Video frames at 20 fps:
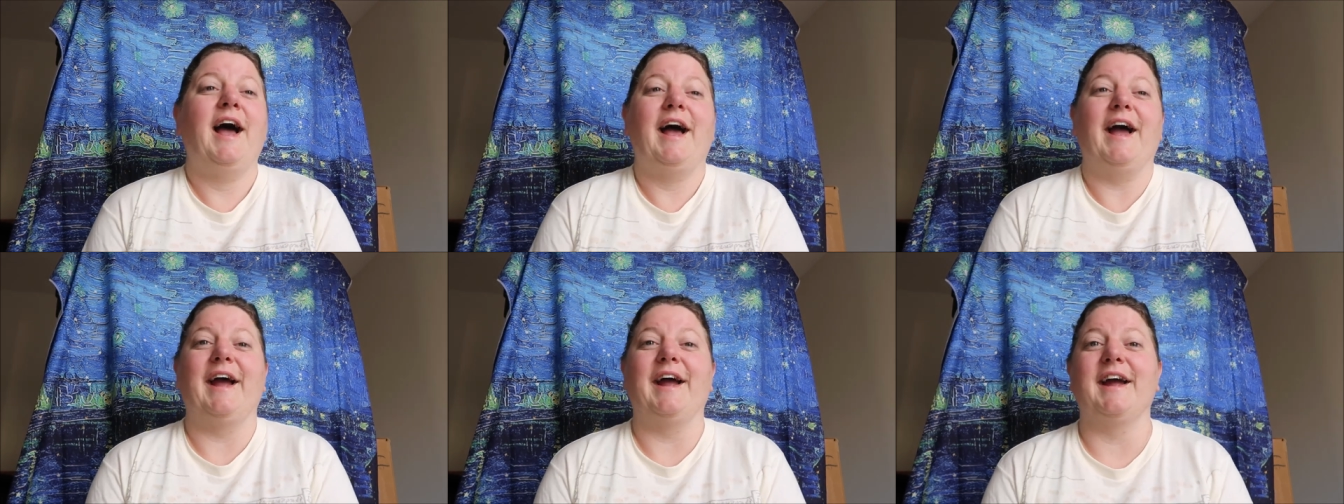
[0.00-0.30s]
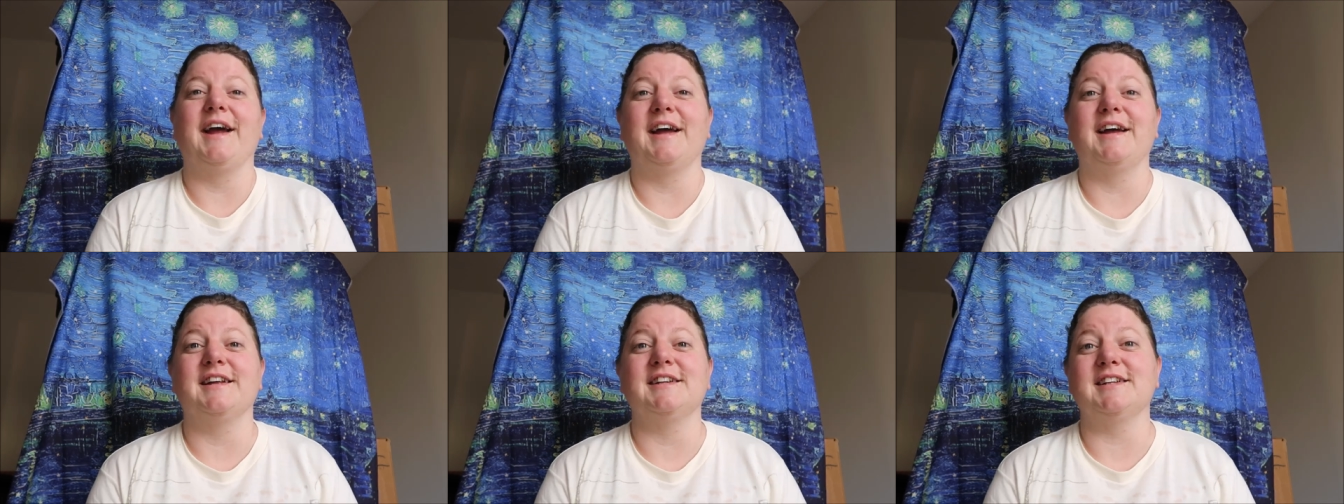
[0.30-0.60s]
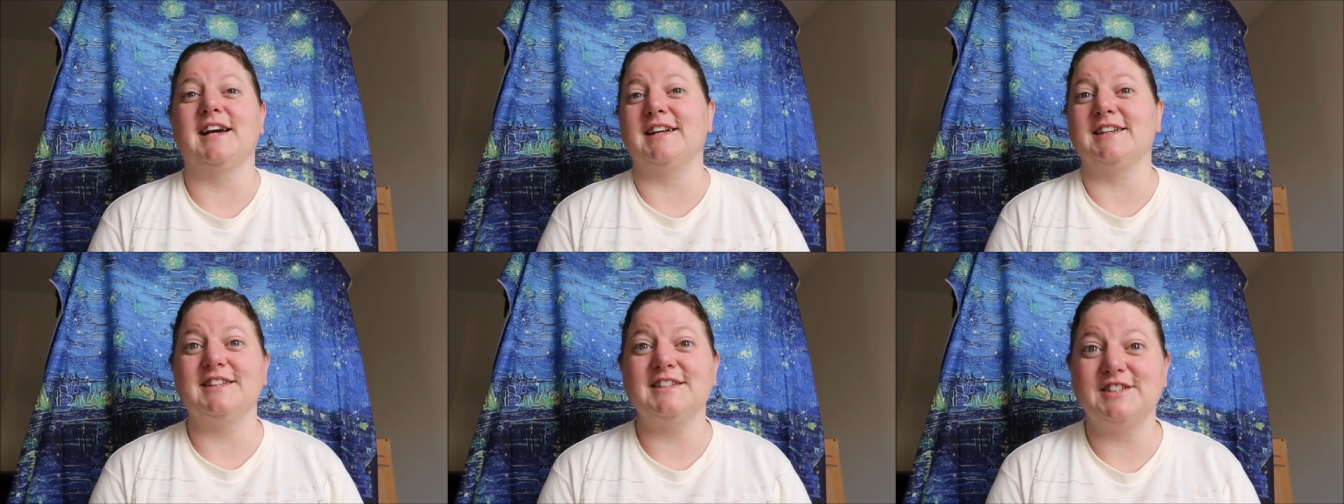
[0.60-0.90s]
and
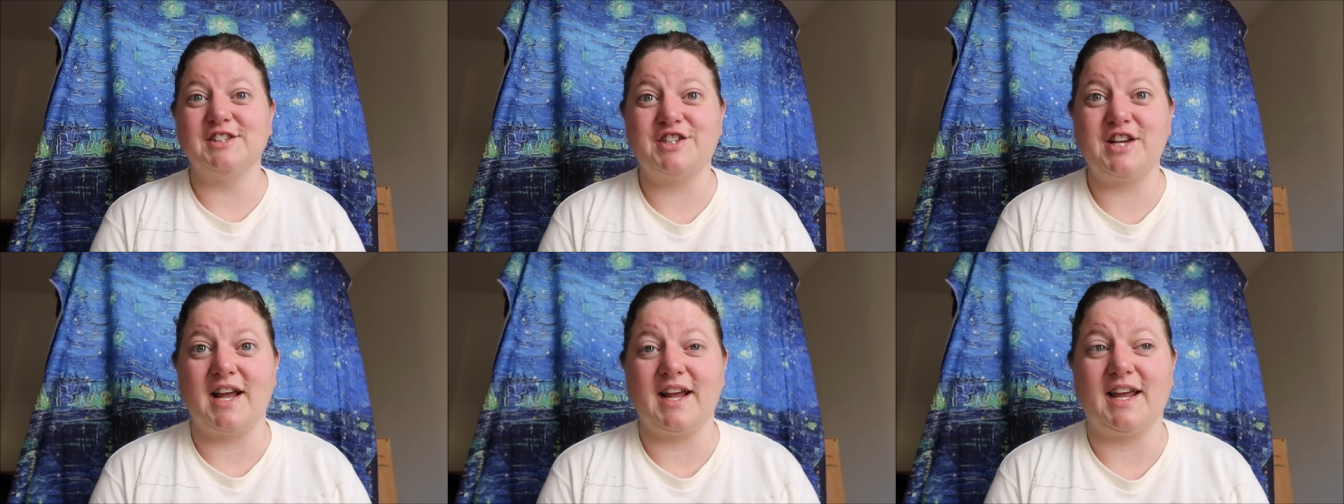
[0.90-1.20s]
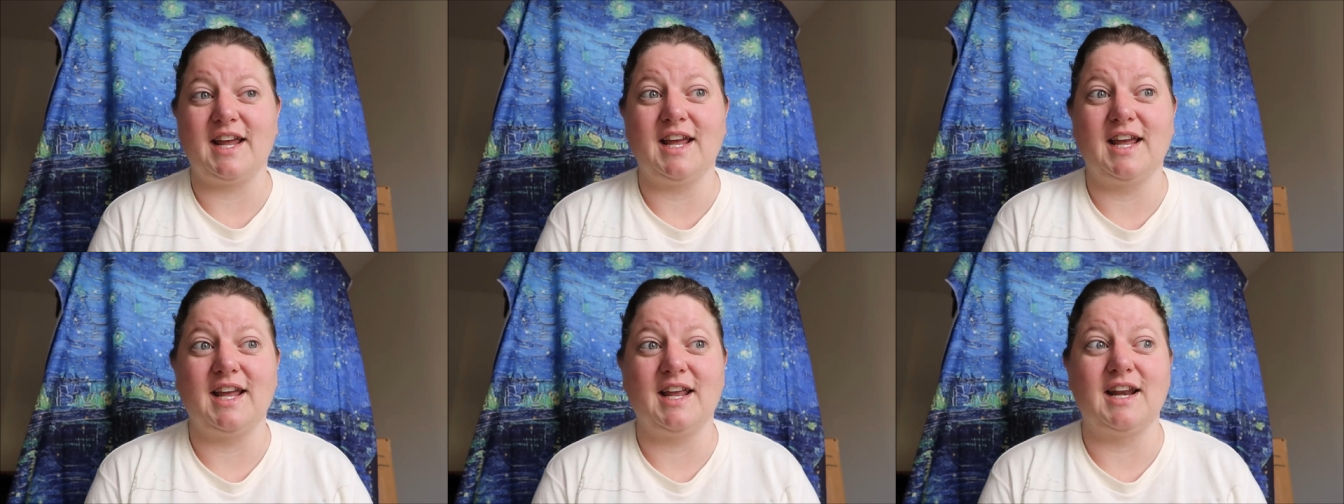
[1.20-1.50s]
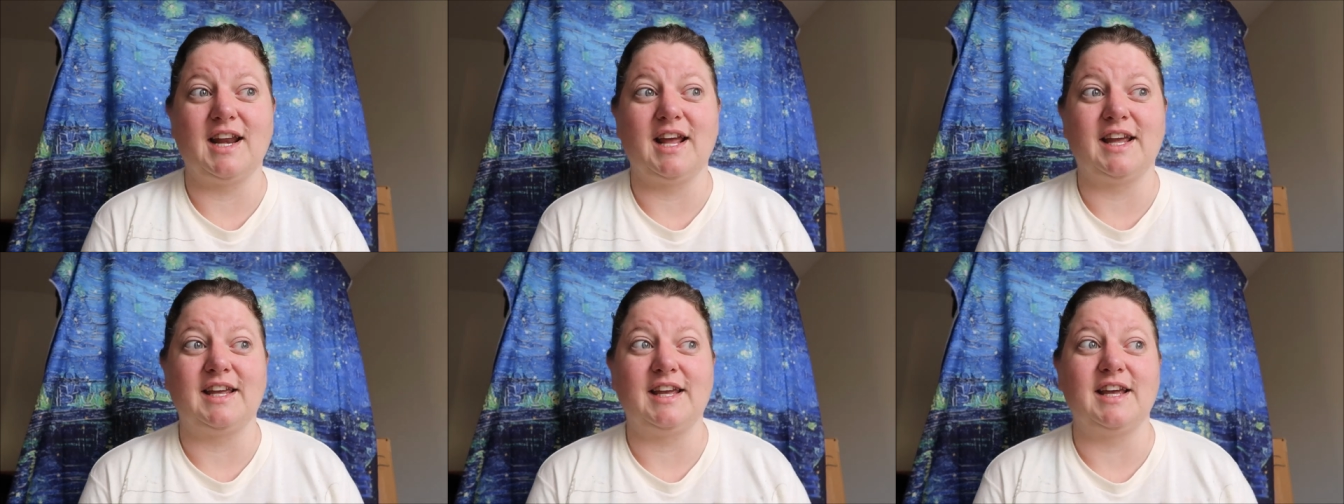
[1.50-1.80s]
I didn't check in
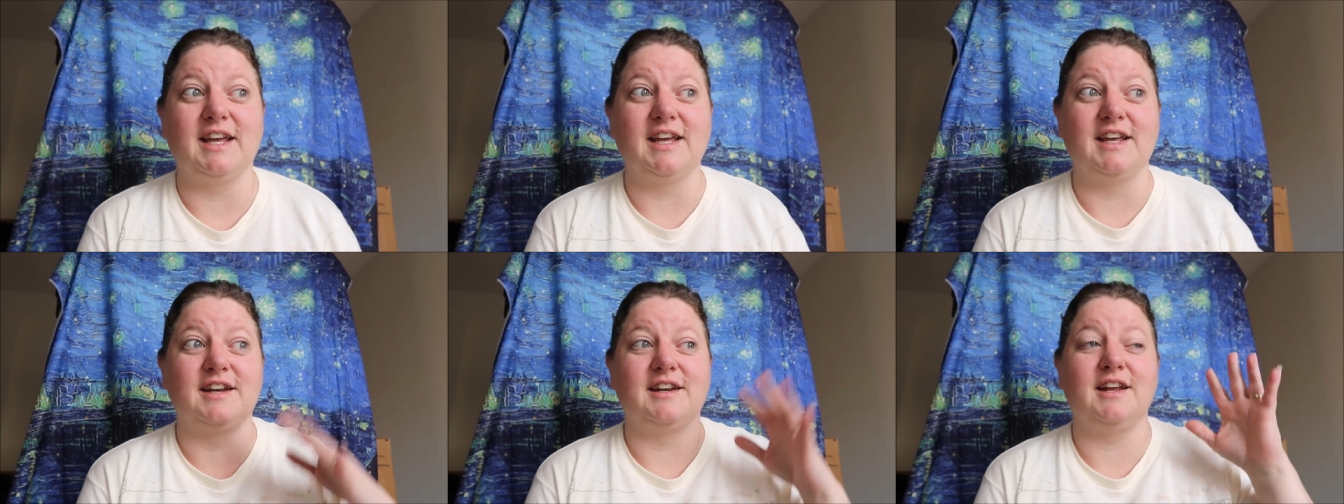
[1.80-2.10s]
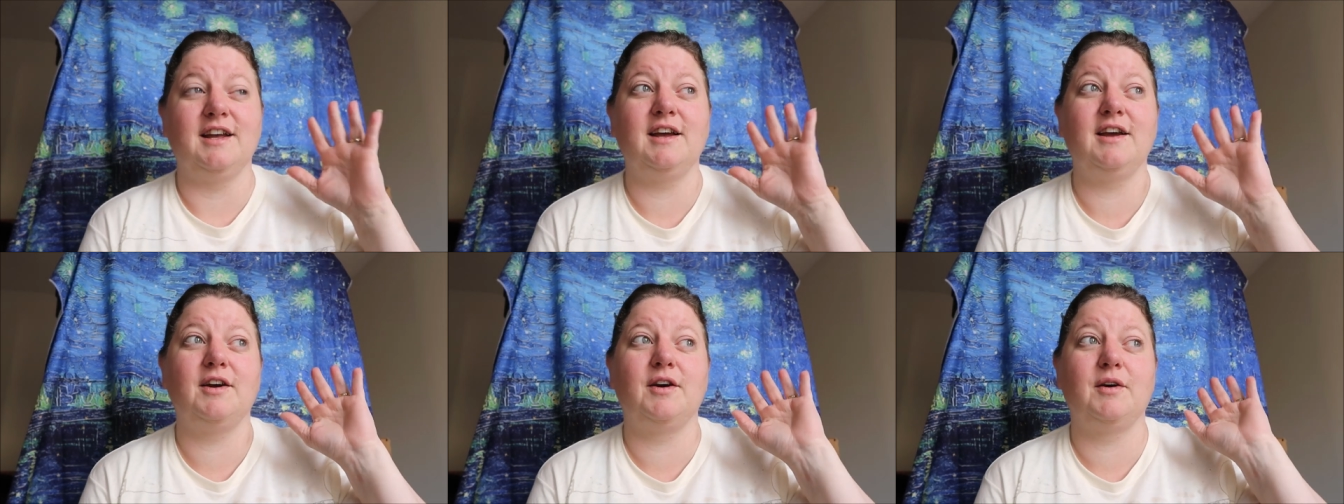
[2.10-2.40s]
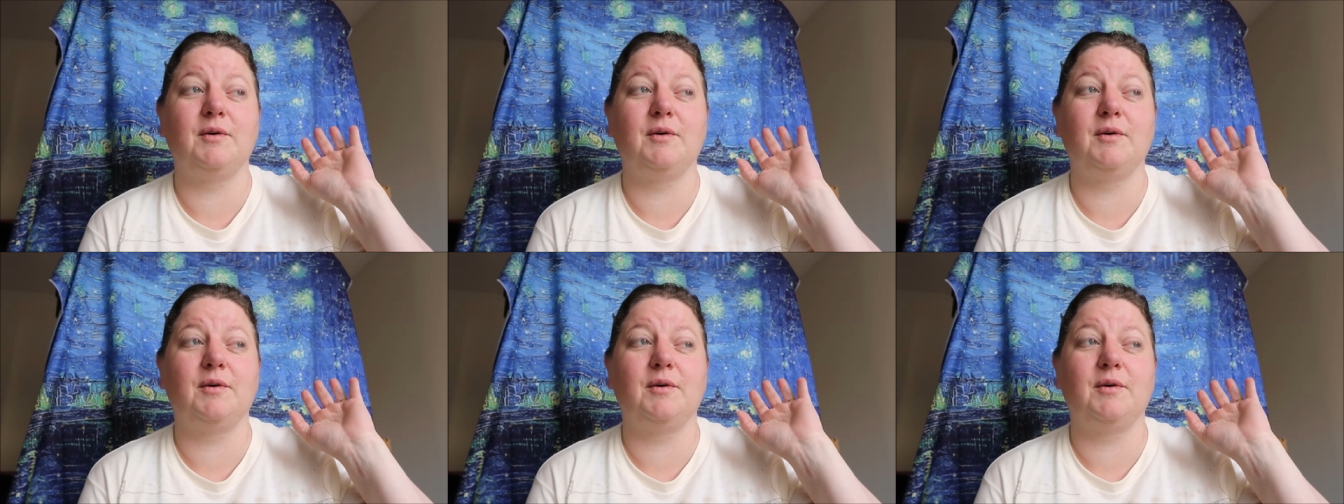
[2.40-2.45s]
again